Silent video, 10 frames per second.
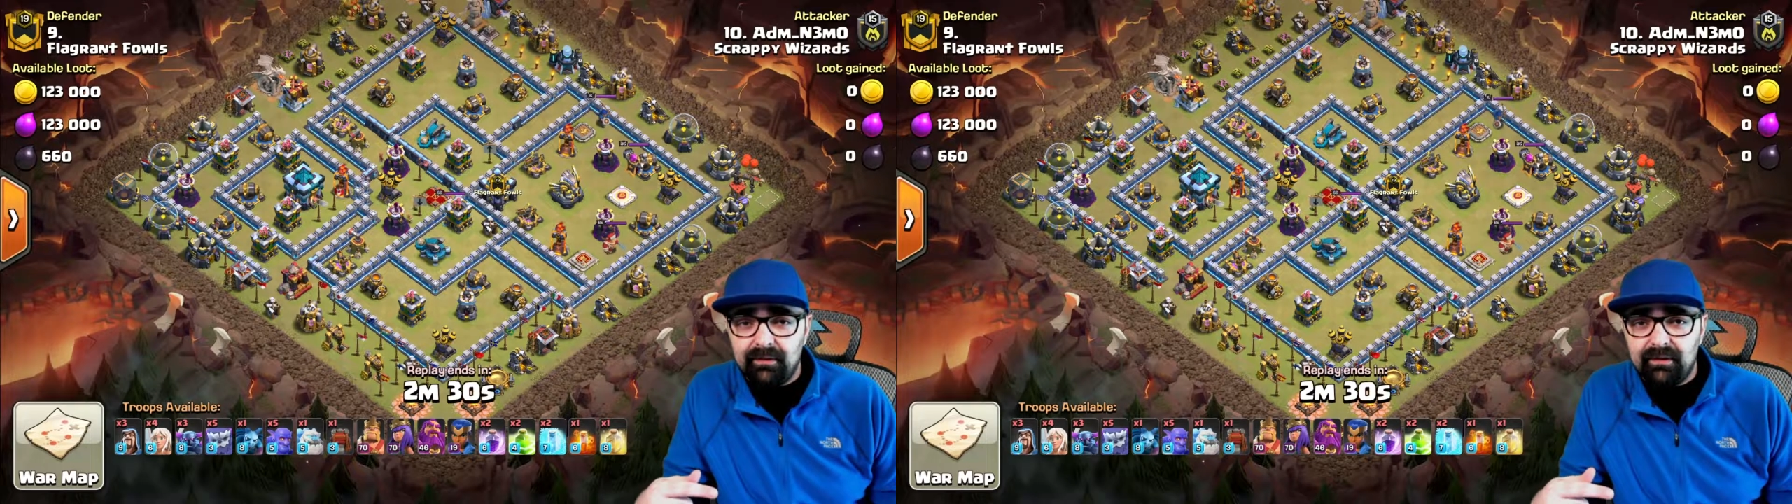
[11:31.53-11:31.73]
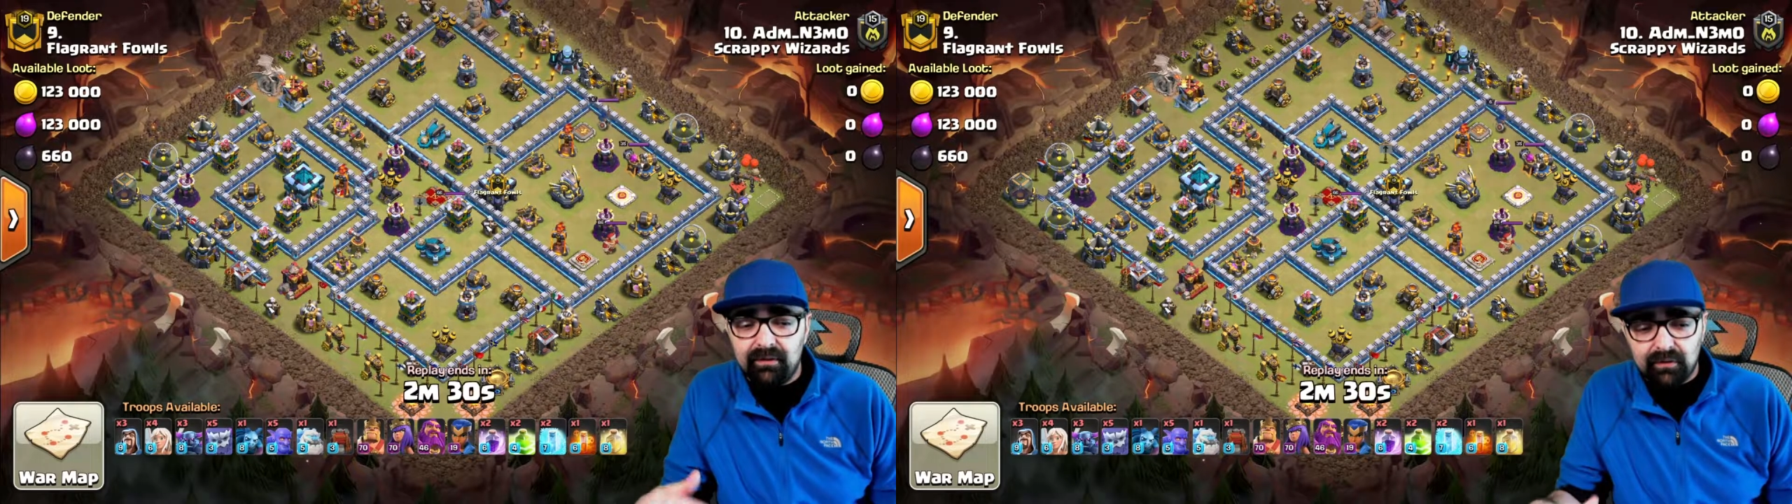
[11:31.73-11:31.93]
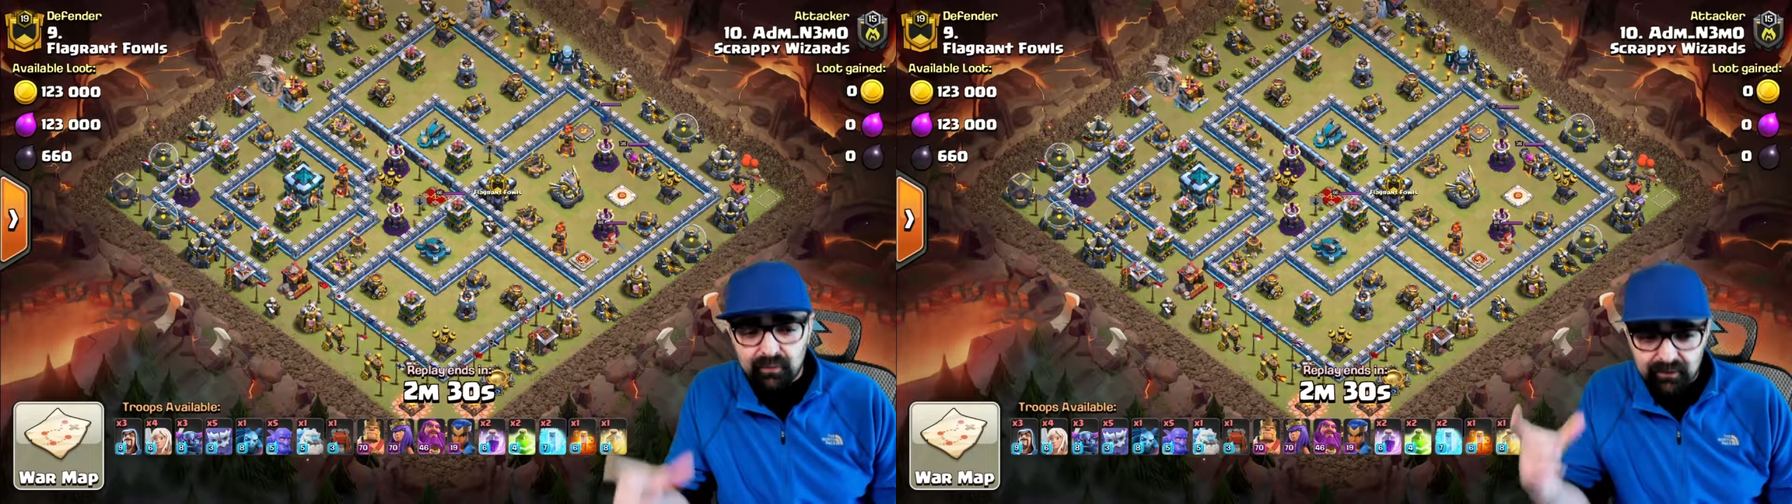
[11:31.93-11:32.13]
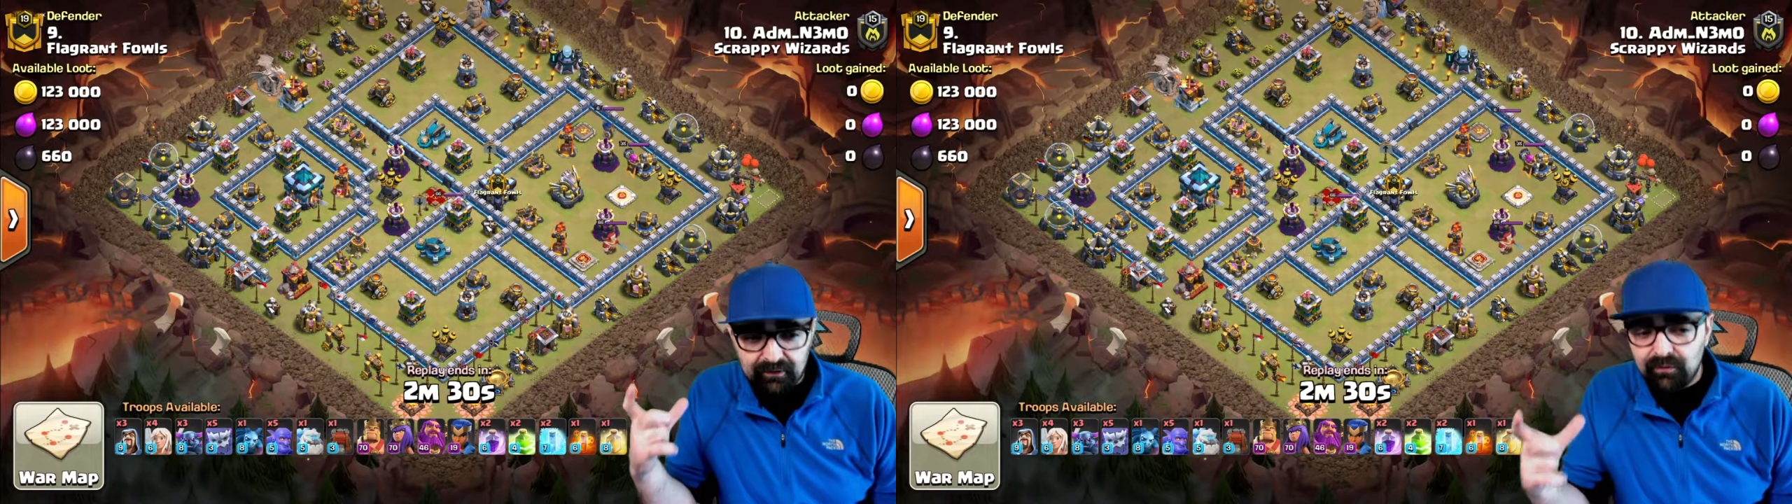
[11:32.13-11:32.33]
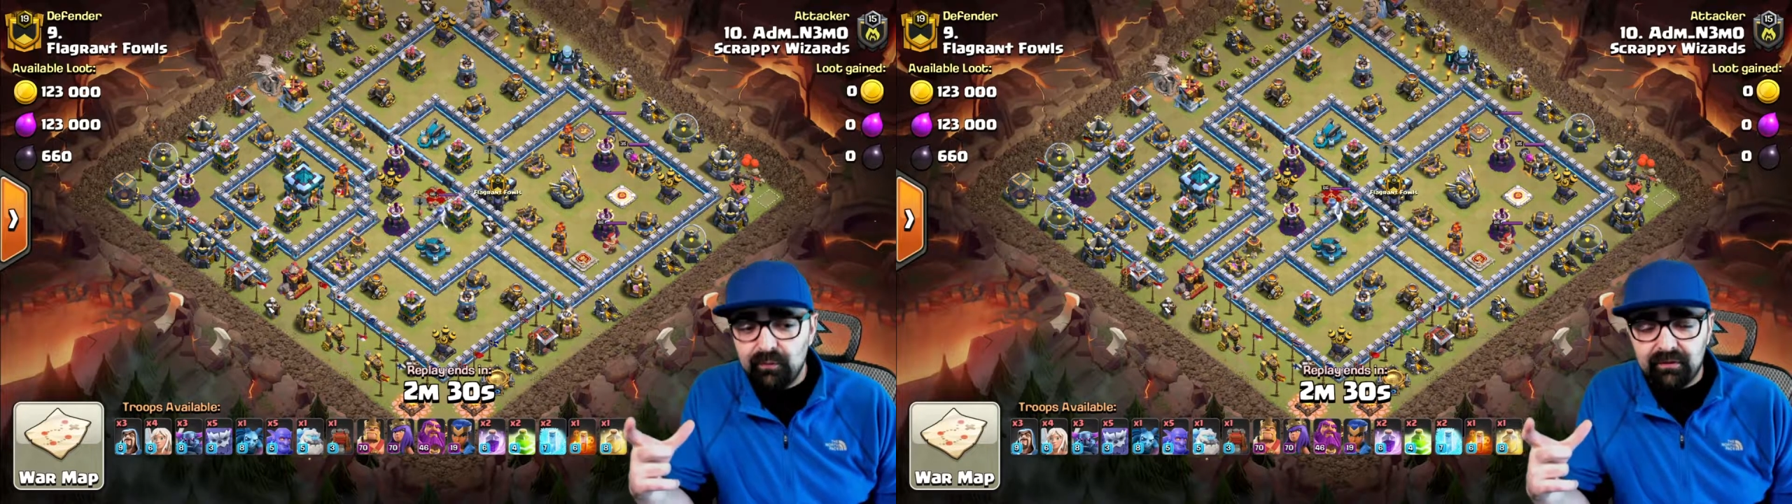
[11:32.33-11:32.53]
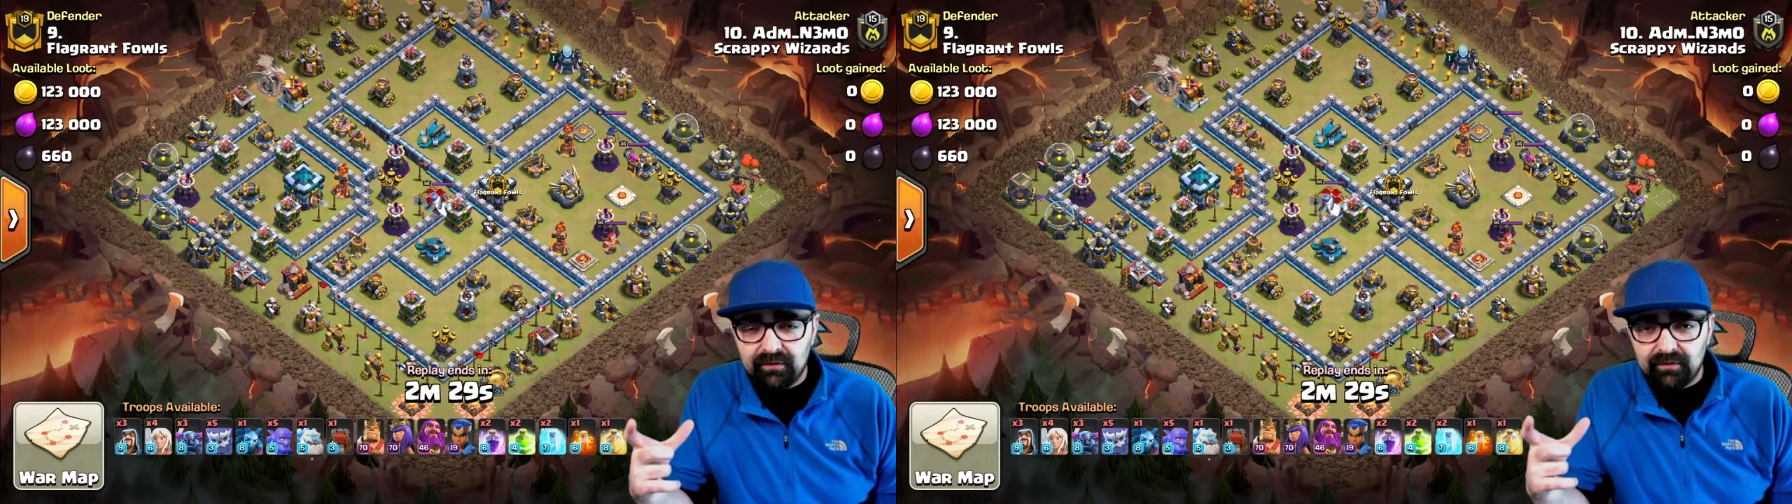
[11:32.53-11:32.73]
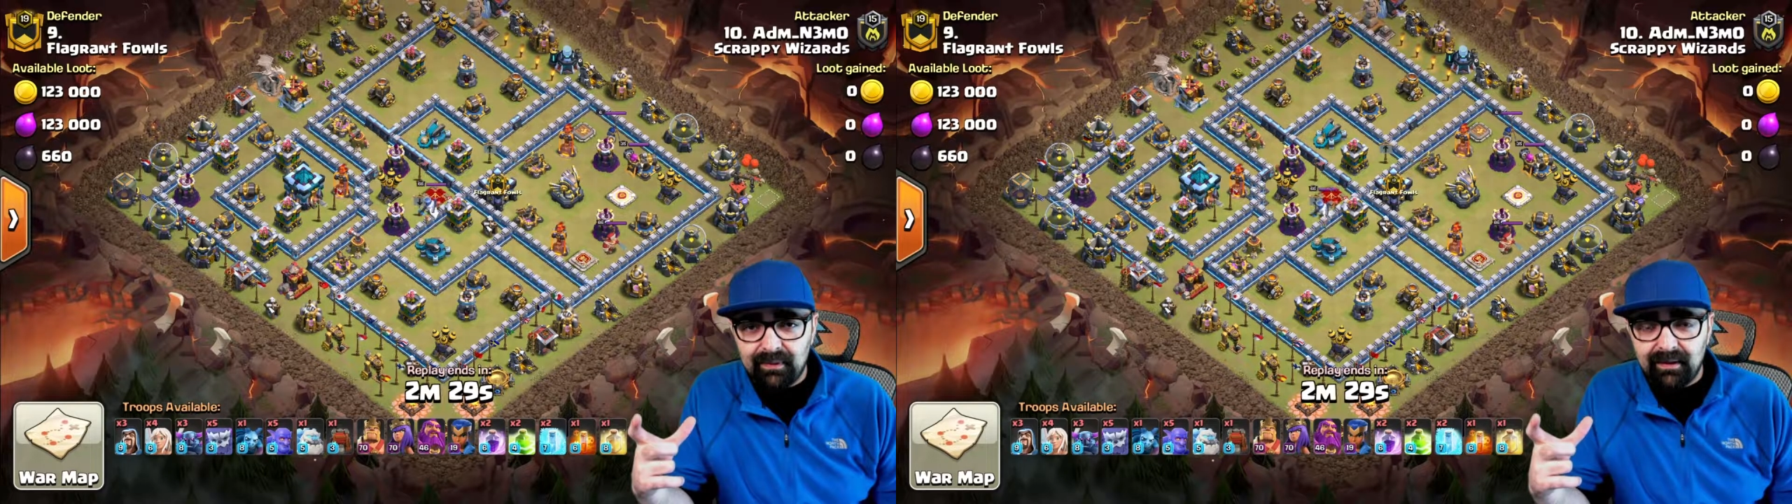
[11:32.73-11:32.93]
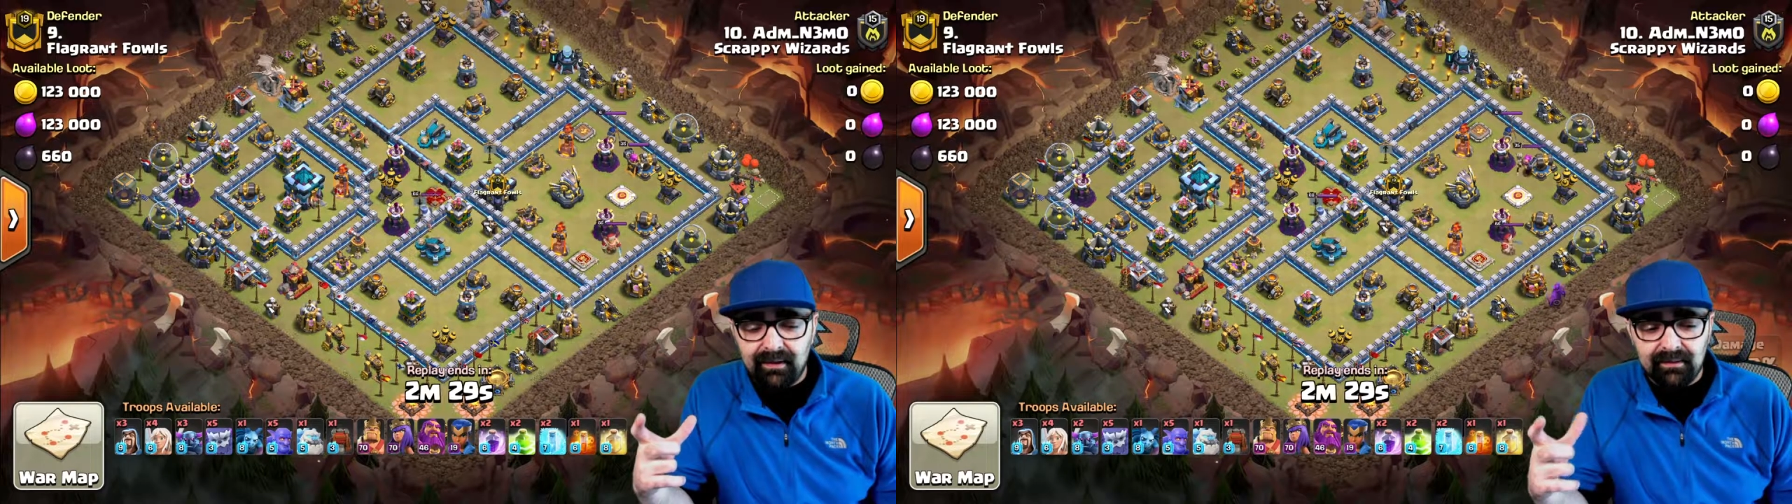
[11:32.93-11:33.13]
the other with the 2 wizards
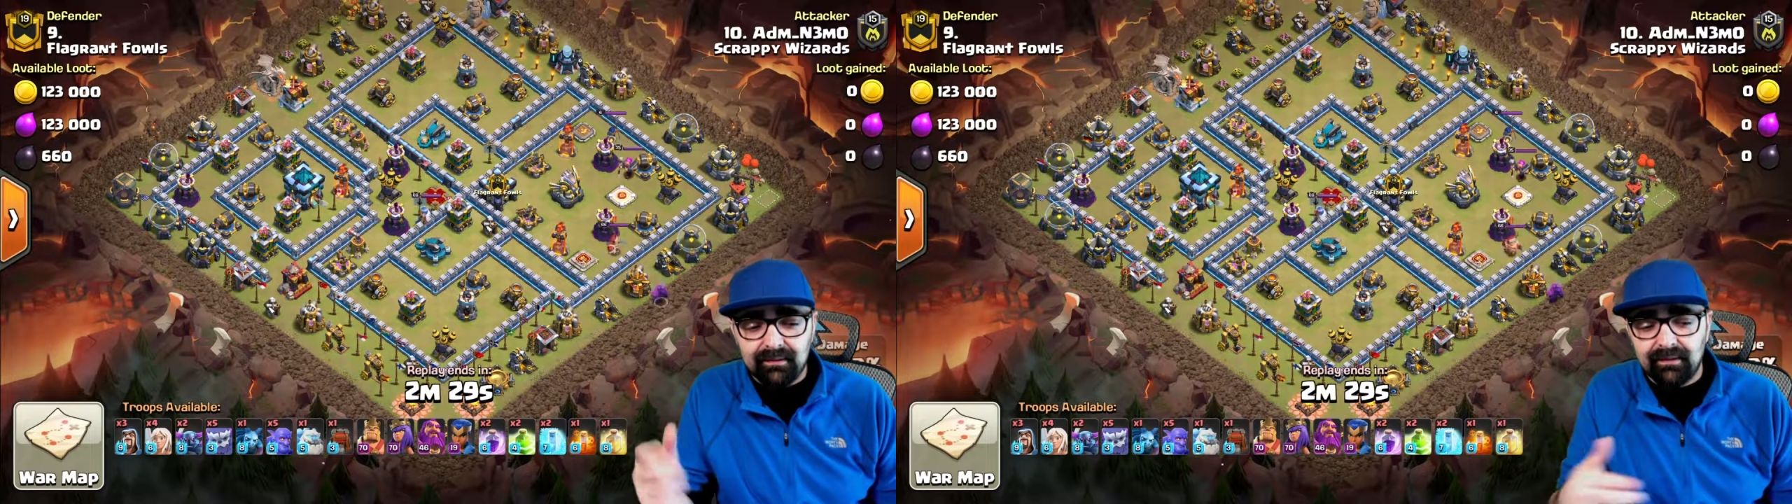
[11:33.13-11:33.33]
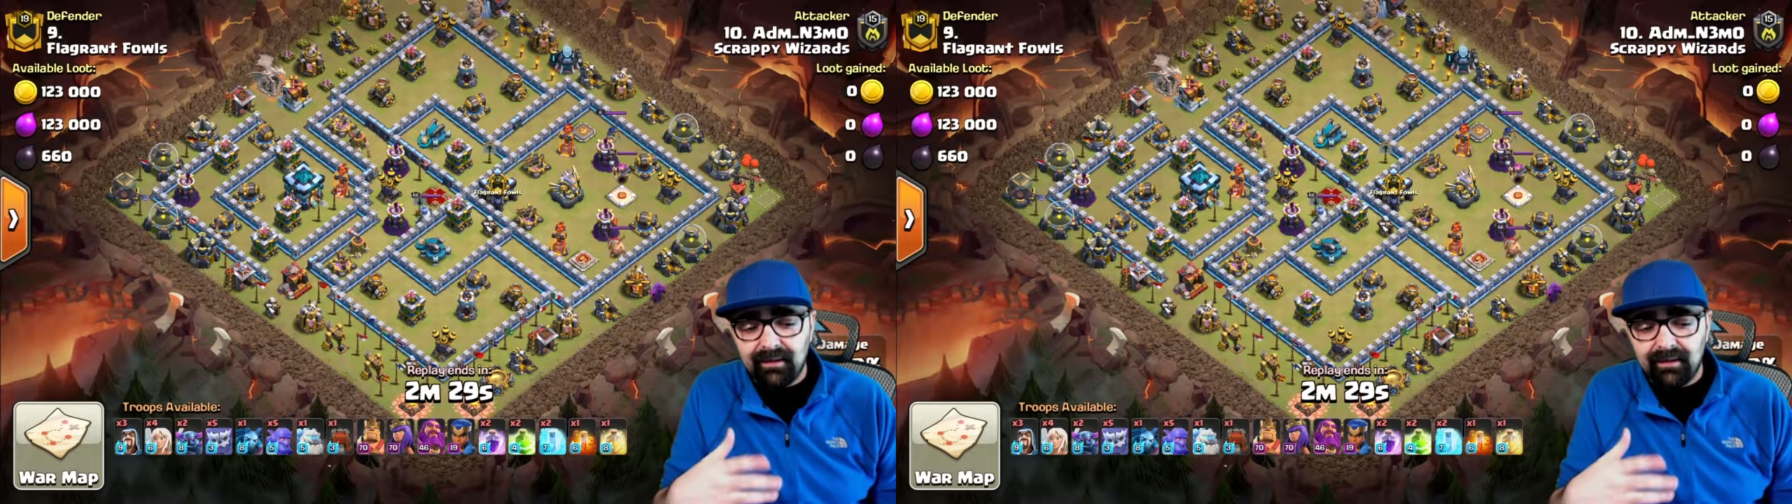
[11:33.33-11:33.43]
behind.